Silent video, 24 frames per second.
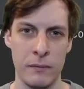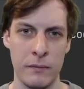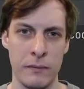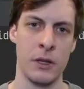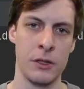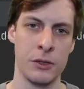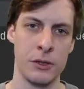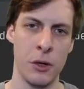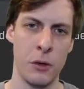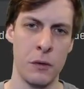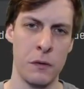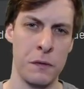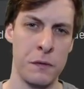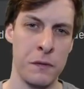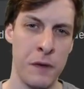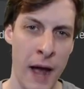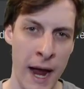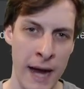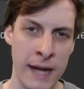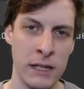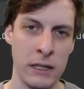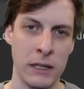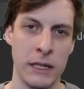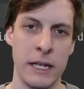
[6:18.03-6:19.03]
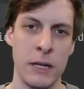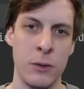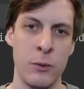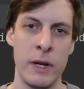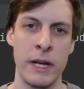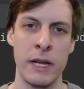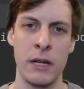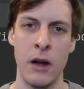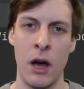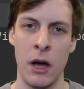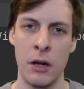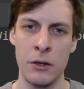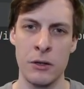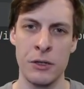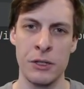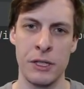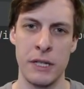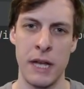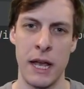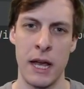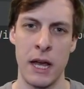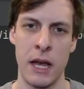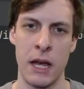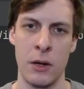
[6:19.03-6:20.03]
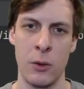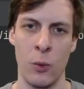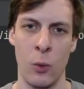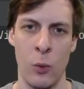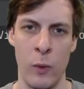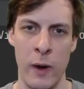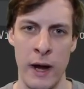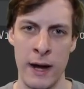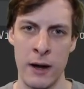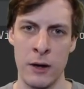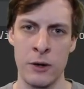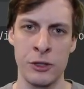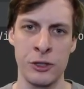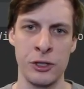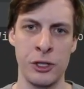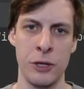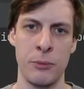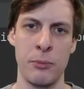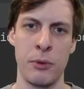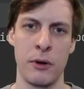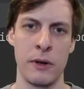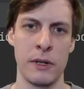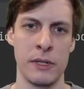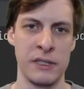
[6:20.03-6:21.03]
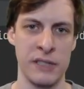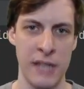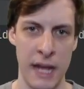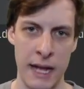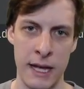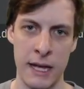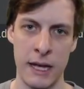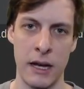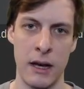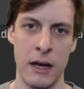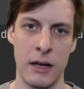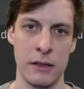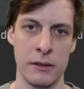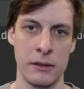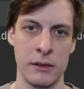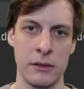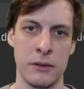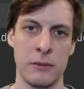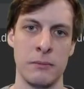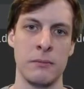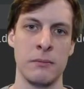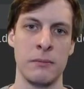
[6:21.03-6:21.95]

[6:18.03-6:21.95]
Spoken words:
So finally, we can understand where super is taking us.